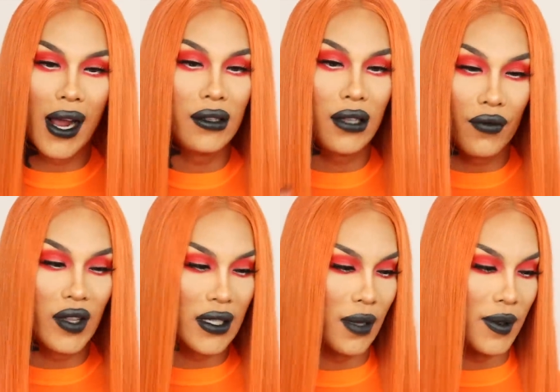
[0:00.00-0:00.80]
I love
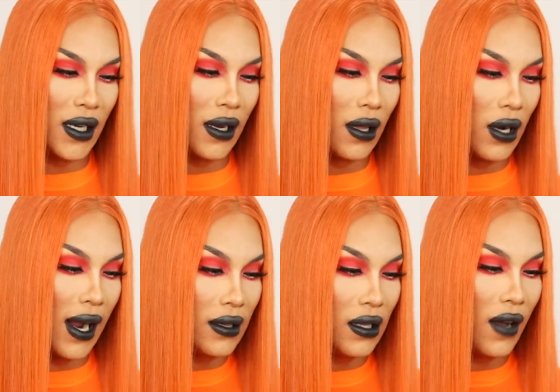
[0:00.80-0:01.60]
this lipstick color.
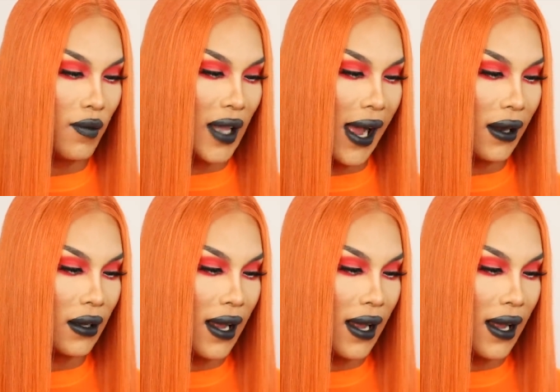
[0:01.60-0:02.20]
I love black.